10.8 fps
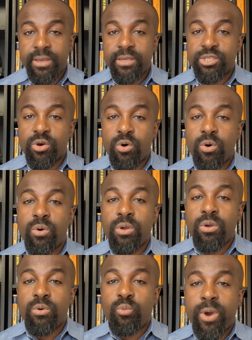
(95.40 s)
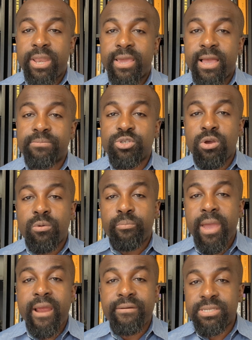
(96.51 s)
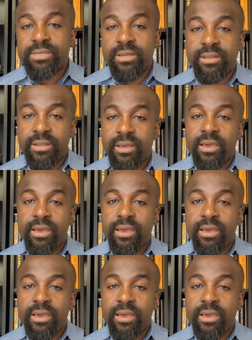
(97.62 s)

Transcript: So when it comes to comparison,